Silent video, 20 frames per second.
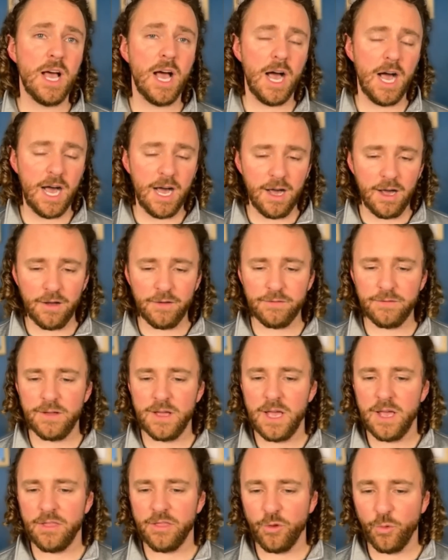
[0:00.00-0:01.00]
of
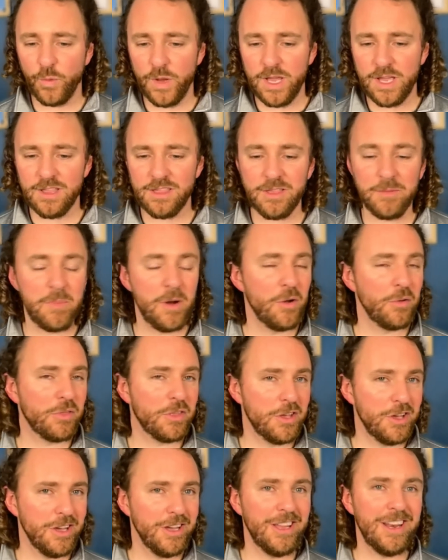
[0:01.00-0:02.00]
the Week, the both
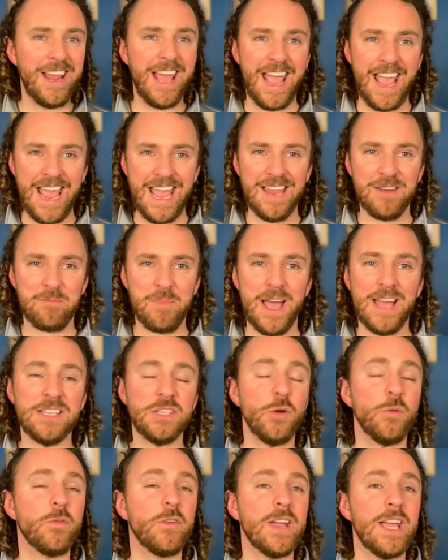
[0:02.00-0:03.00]
good and bad.
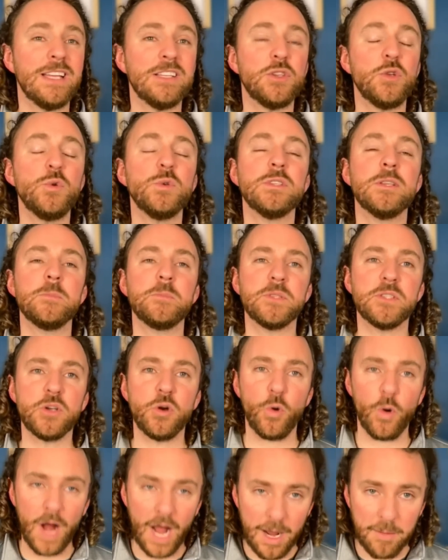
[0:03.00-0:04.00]
Don't forget to
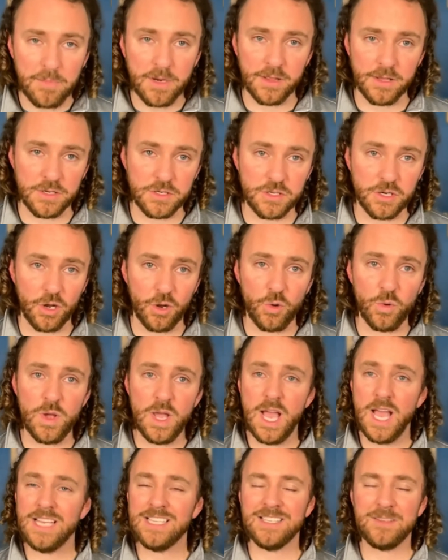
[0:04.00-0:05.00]
subscribe to the show,
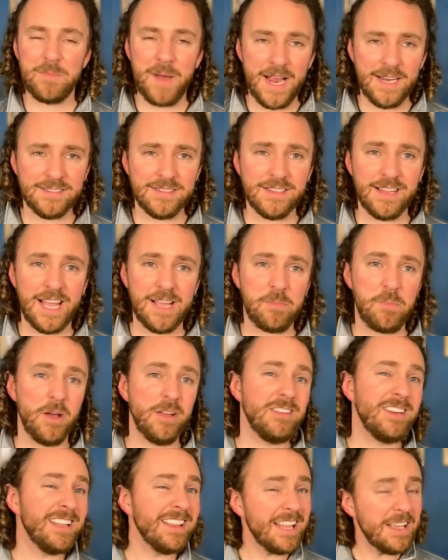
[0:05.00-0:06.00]
smash the like
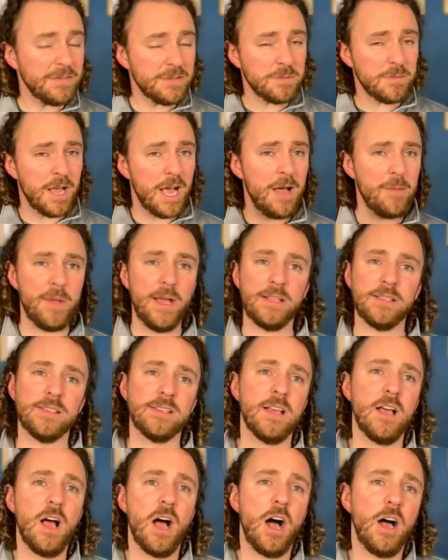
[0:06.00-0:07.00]
button, and leave some comments
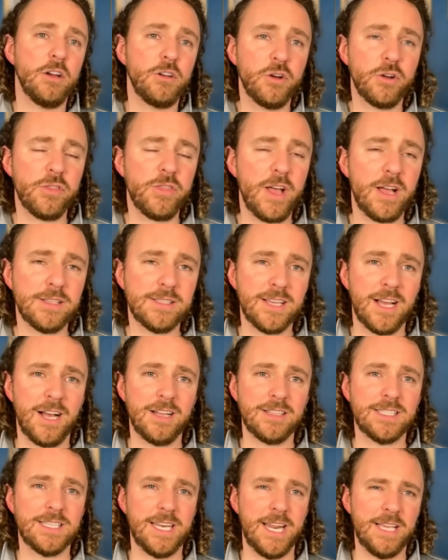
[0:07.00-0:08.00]
on your thoughts on
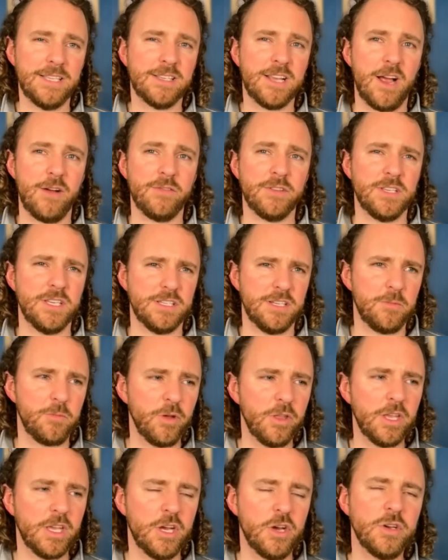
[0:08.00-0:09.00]
today's conversation. I'm
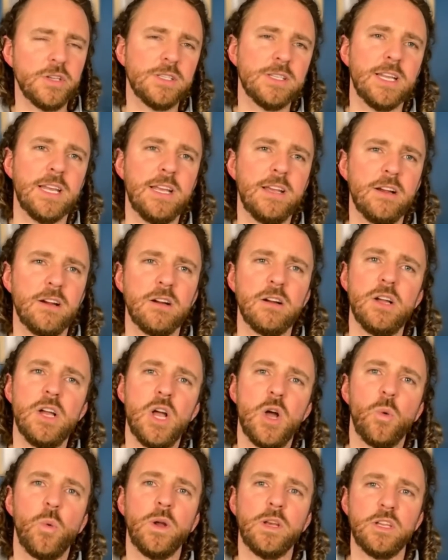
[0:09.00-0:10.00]
really curious to hear
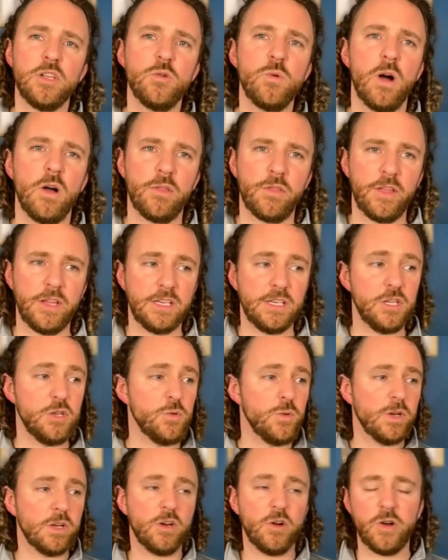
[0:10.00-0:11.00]
what you all think. Do you
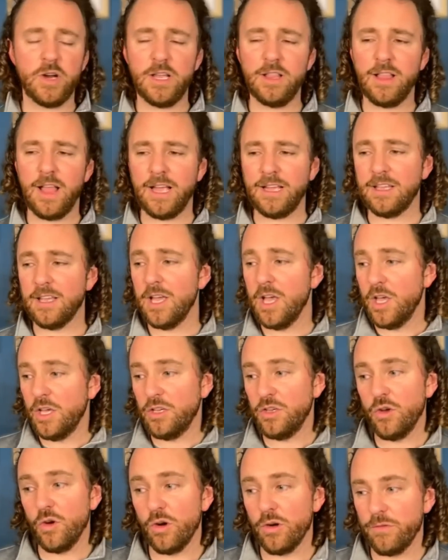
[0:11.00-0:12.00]
agree, like,
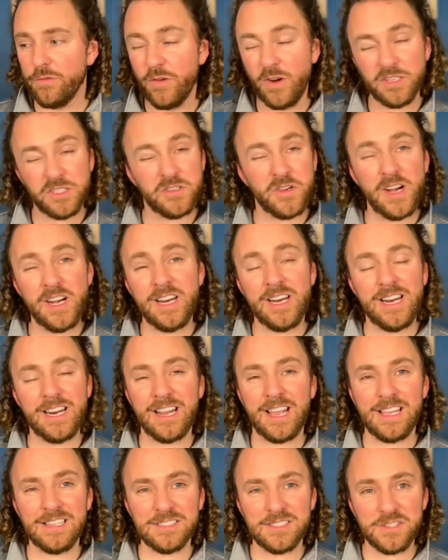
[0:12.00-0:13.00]
you're frustrated and
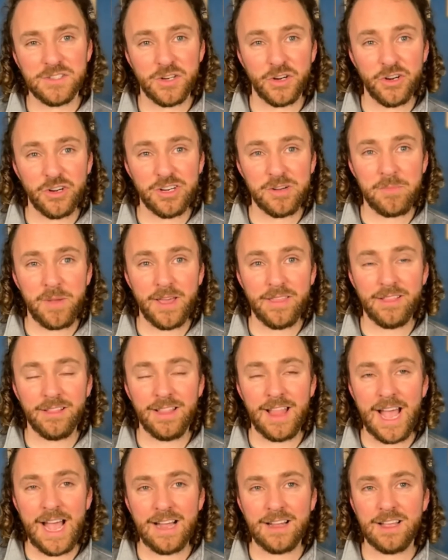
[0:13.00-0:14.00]
concerned by the
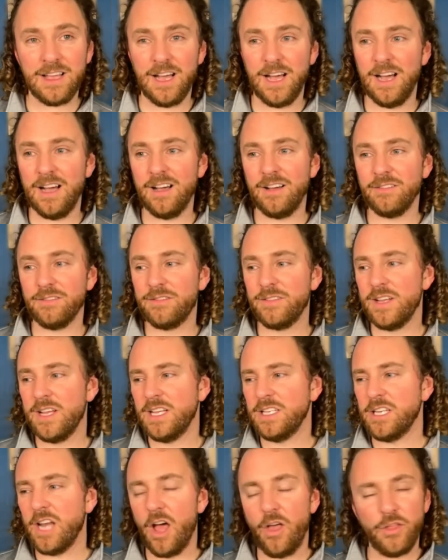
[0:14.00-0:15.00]
lack of
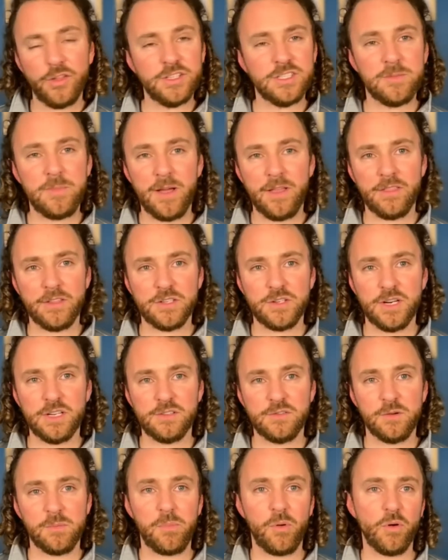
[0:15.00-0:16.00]
knowledge about the
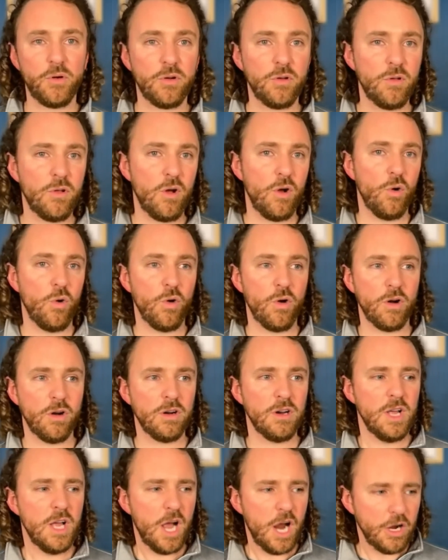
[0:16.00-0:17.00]
transfer portal, or
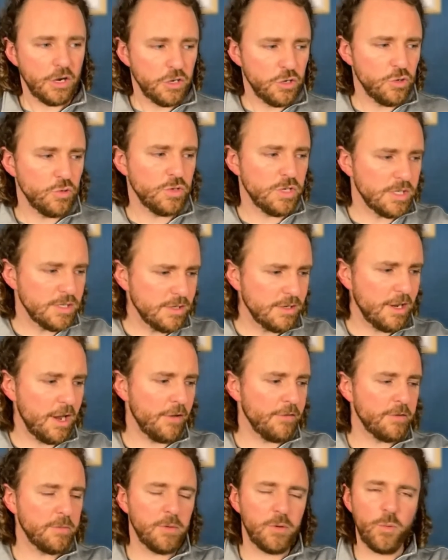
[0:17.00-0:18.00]
are you just
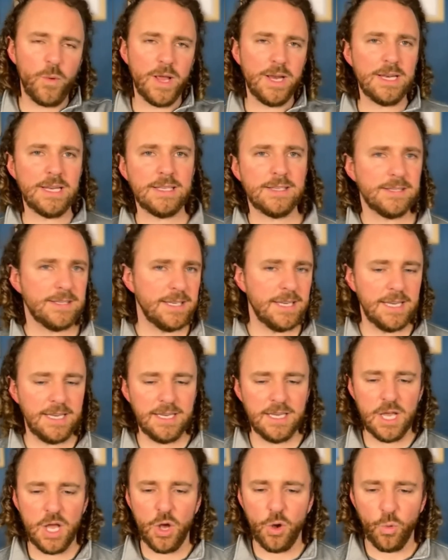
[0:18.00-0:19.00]
comfortable waiting to see
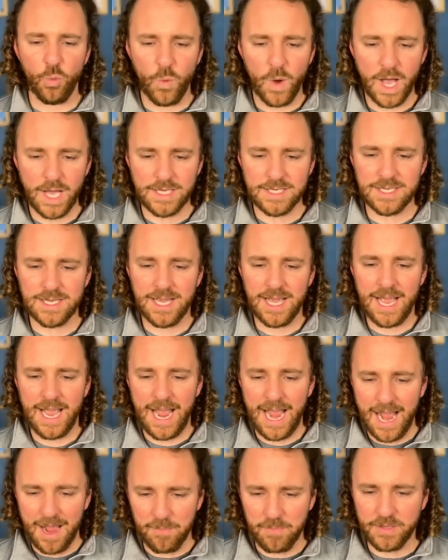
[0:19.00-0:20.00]
what
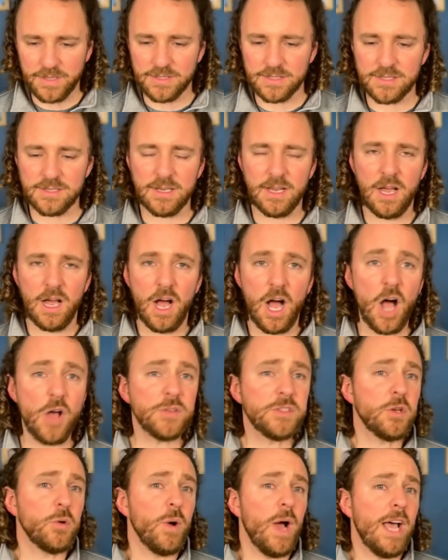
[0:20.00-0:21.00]
happens?
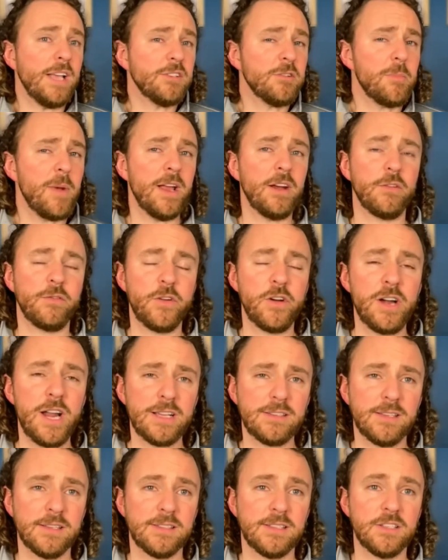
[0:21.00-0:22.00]
Also, as a reminder, for your
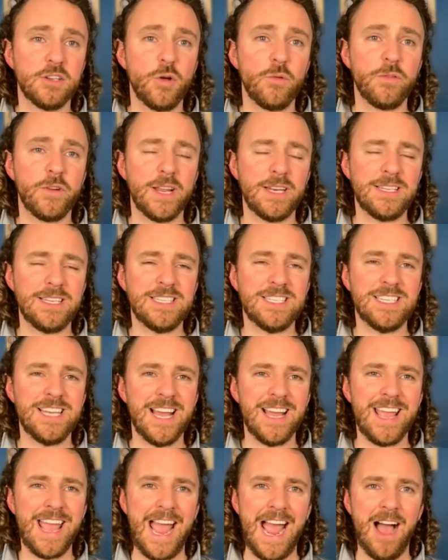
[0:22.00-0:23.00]
next listen, don't forget to
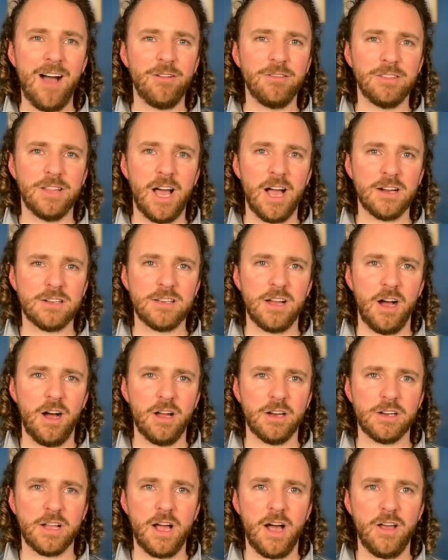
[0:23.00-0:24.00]
check out Locked
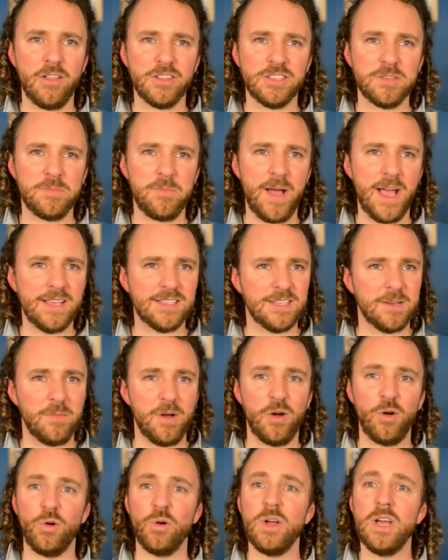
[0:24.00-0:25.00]
On College
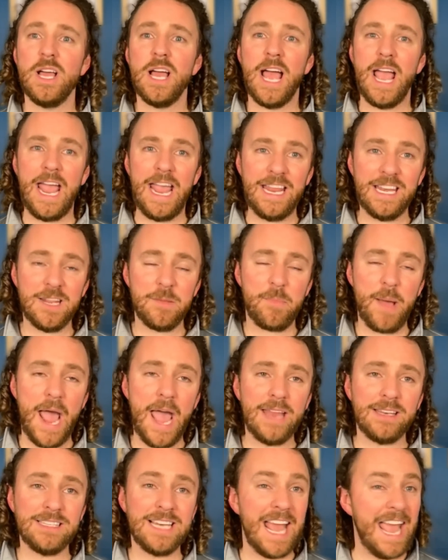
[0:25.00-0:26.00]
Basketball. Andy
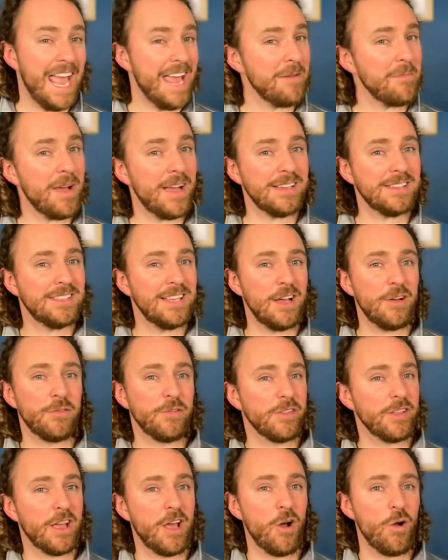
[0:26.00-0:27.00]
Patton and myself are the
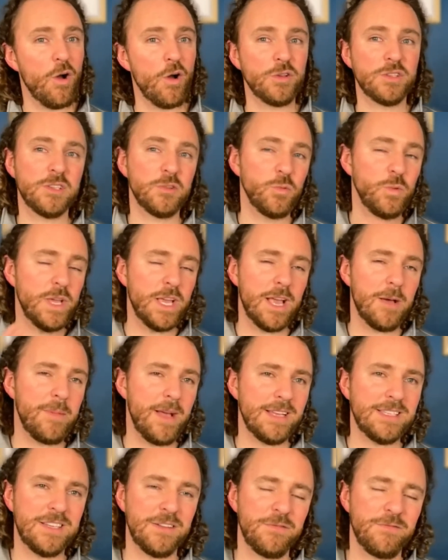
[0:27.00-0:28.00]
co-hosts, and we come
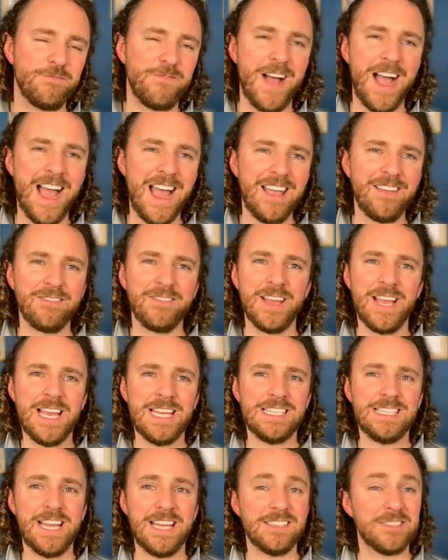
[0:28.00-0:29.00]
at you 5
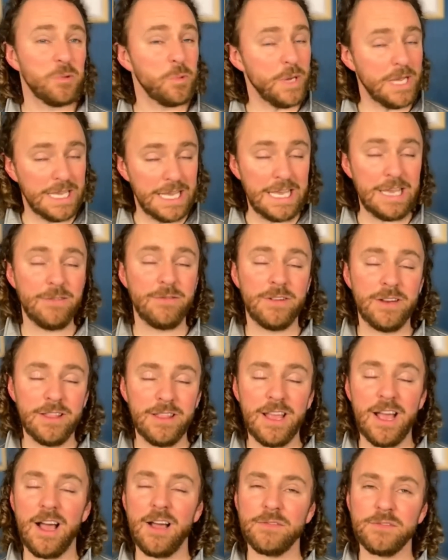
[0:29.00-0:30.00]
days a week, even in the
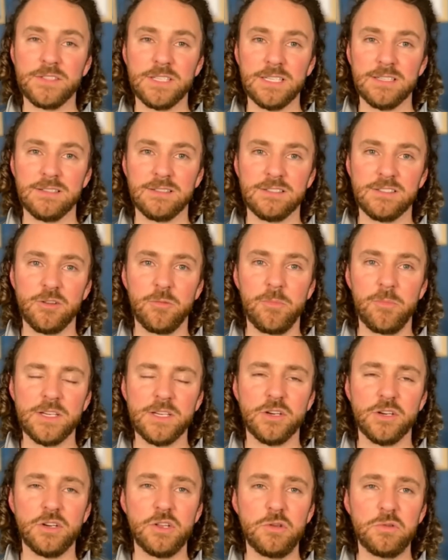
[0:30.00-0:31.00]
offseason. So make sure
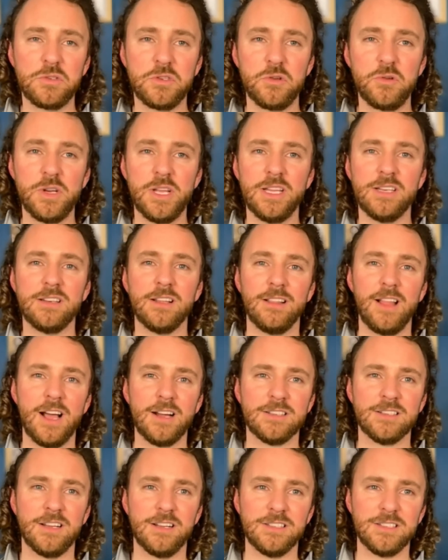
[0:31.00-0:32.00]
you tune in to Locked
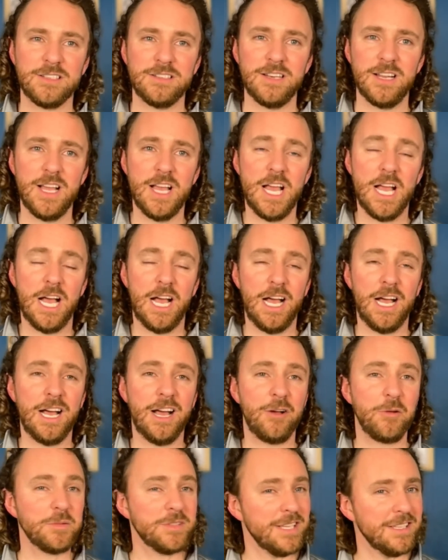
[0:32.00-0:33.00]
On, I
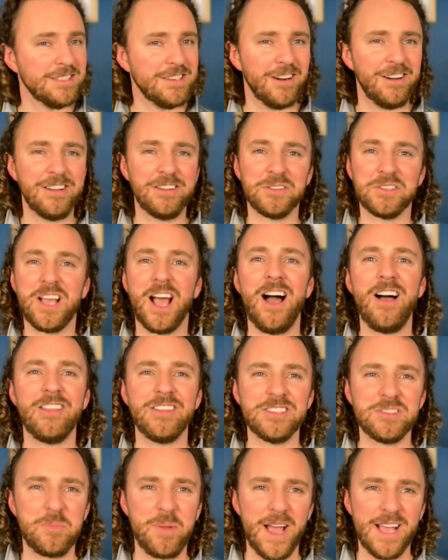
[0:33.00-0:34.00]
almost said Tar Heels,
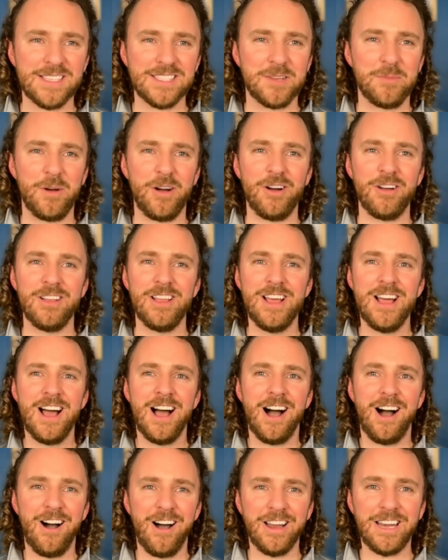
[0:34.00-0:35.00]
College Basketball
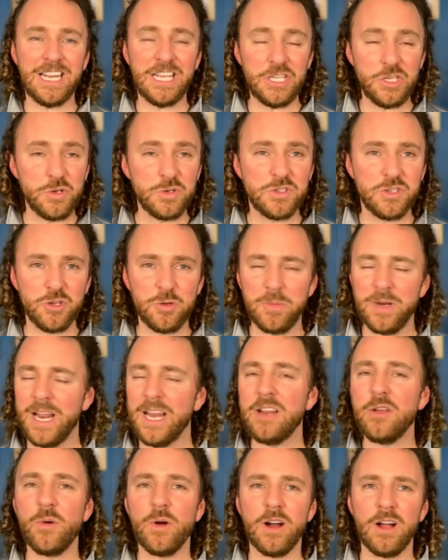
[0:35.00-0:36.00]
on YouTube and
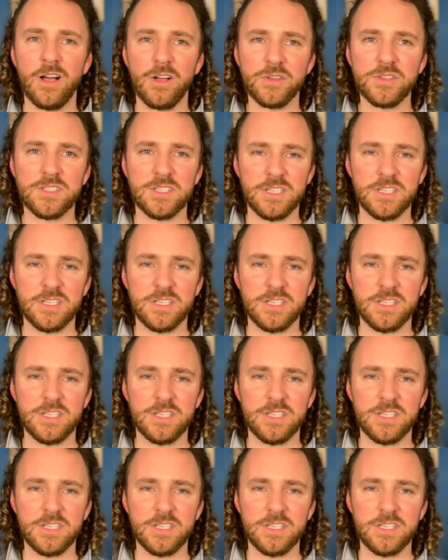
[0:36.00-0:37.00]
anywhere else you
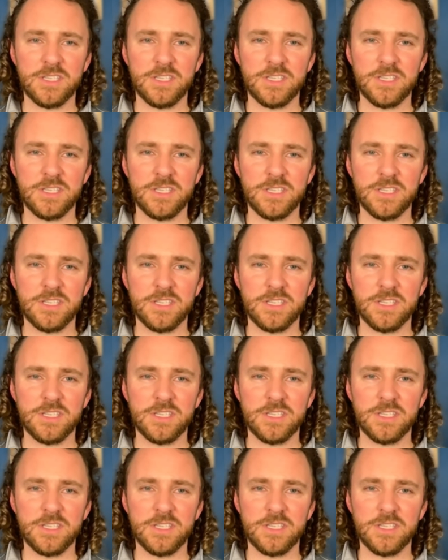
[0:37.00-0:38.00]
get
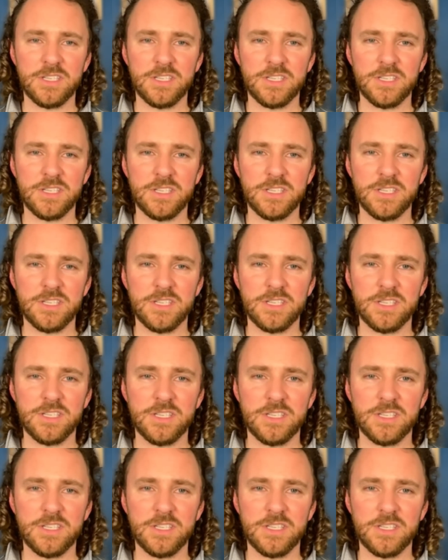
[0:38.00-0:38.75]
podcasts.